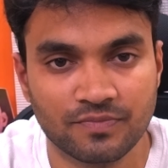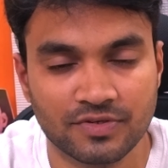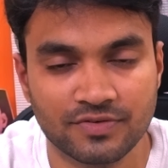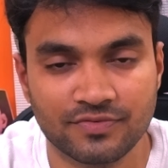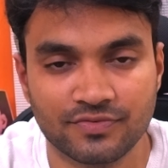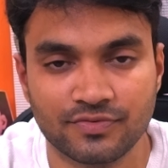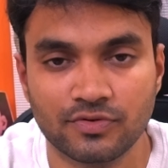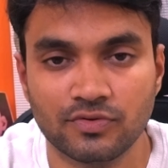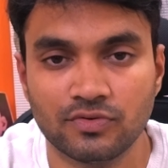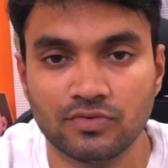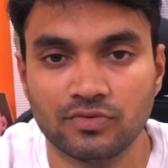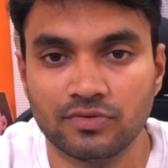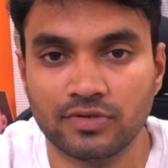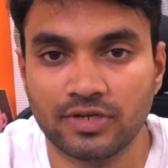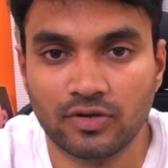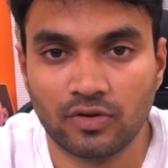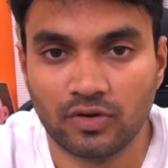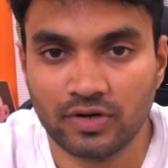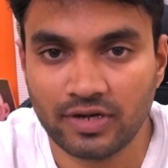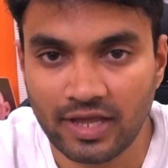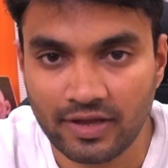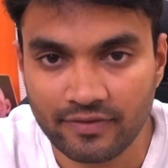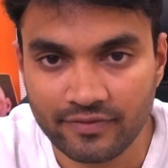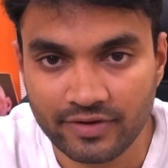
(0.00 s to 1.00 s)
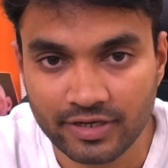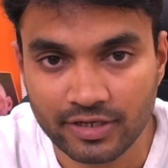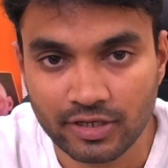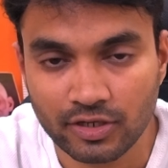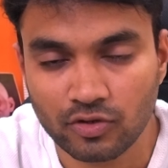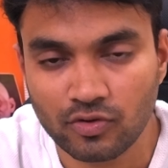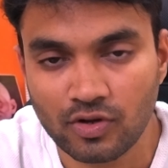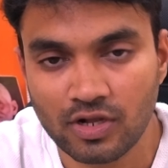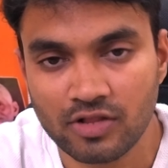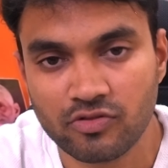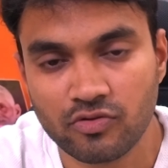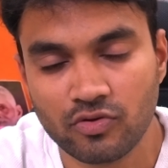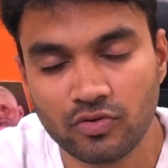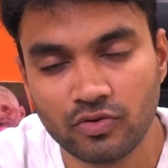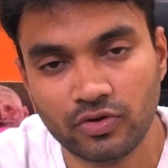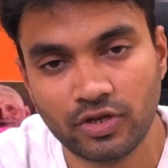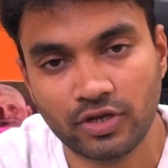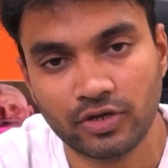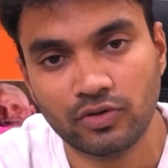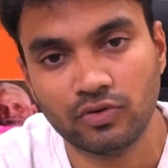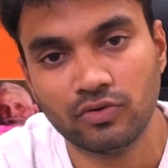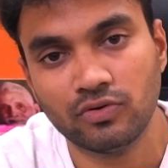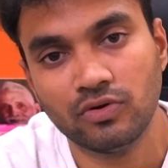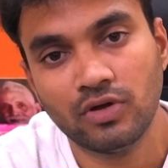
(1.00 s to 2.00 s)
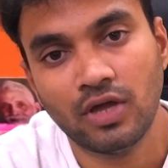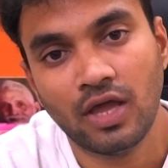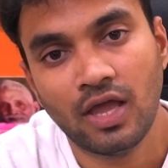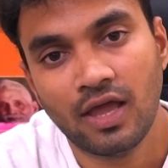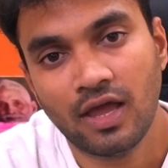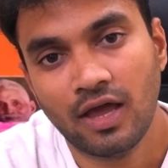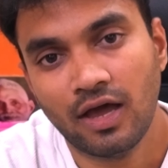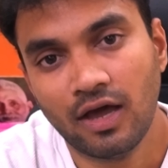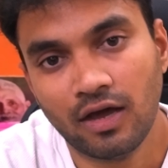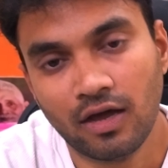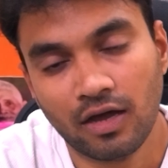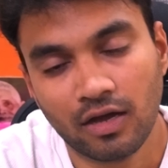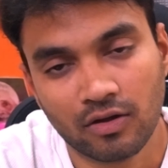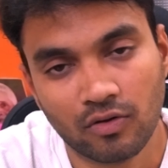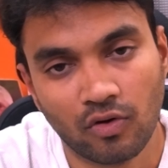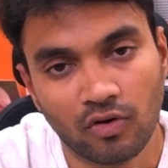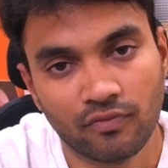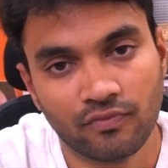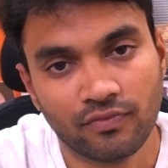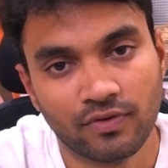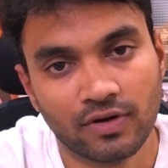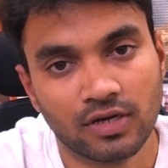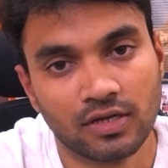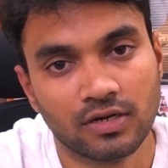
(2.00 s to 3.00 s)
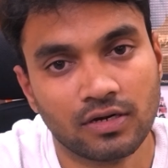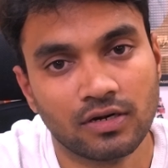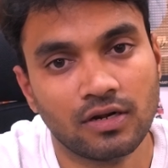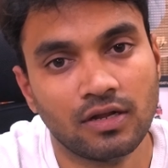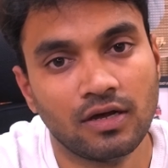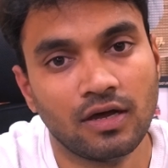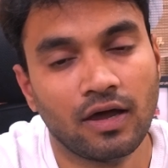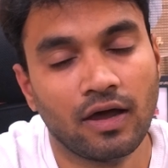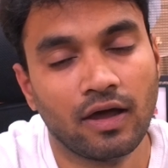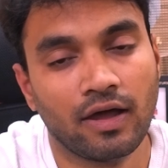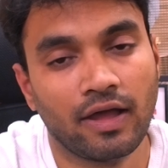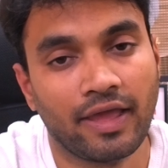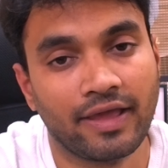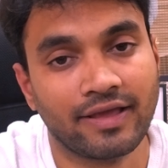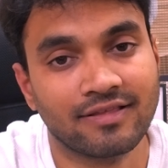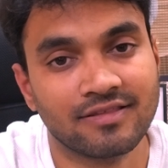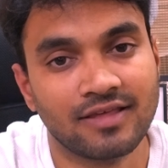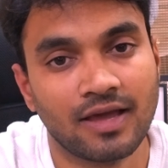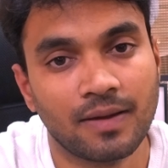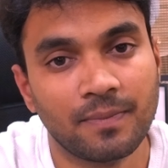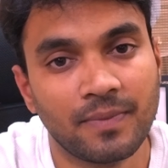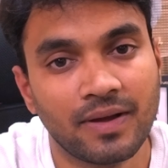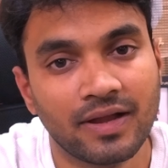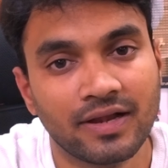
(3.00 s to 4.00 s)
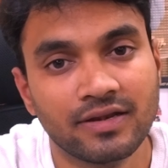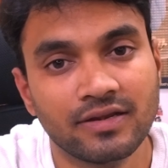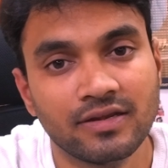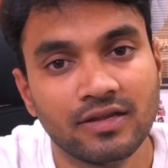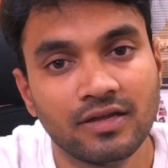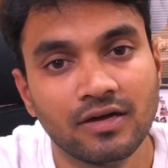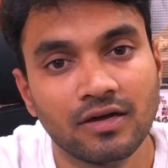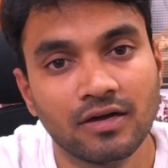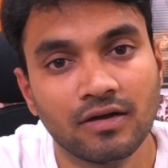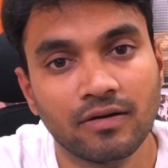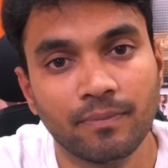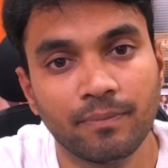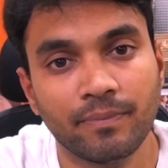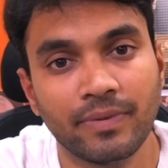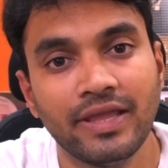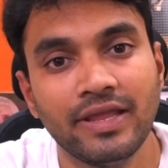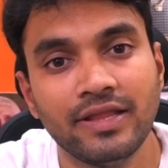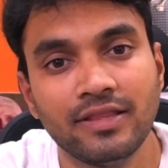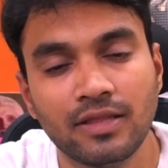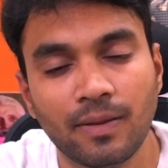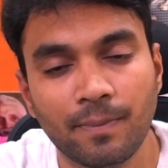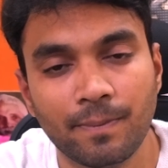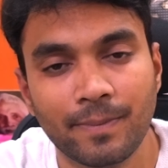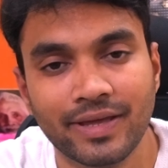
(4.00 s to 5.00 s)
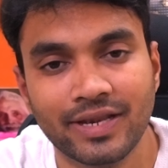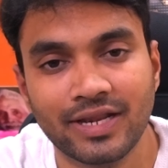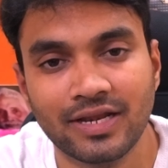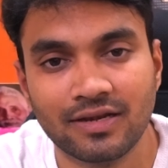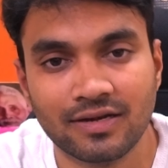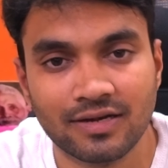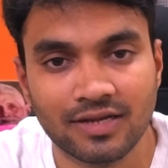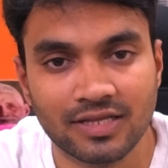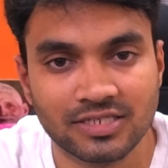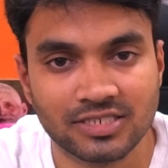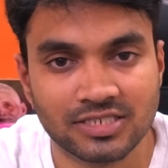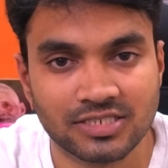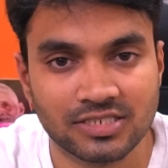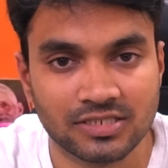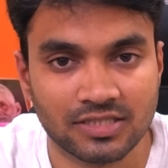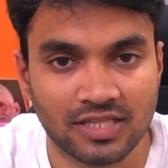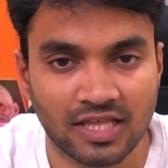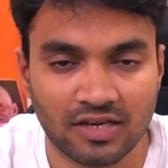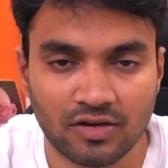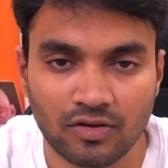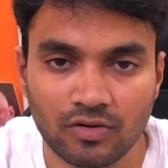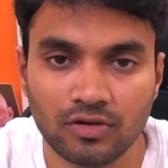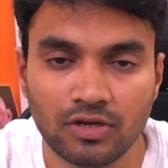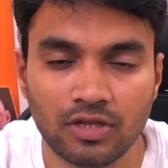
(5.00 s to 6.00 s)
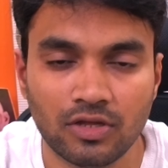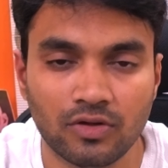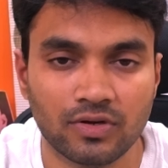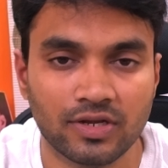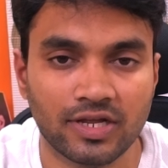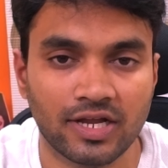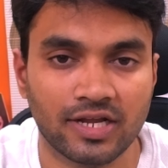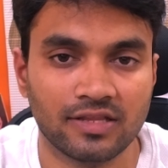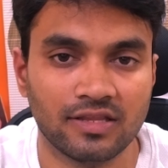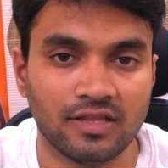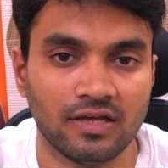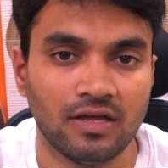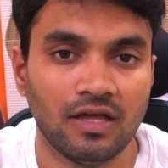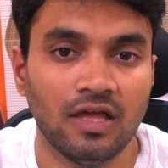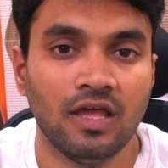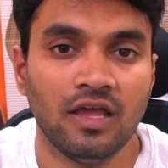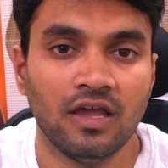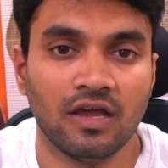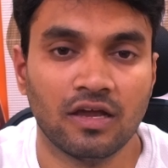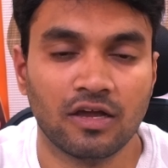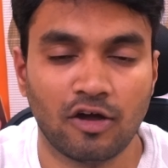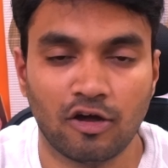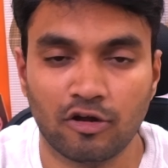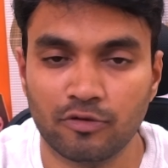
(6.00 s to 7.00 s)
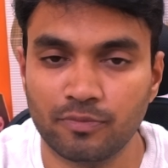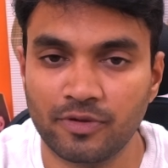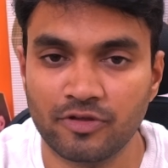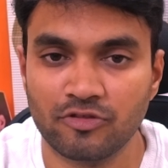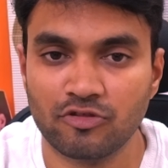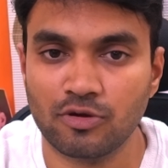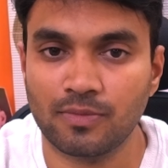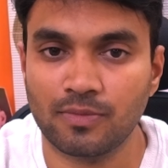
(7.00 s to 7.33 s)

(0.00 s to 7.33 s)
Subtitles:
If you did not have interview also, you need to go for exam and be in the merit list, then only you'll get the government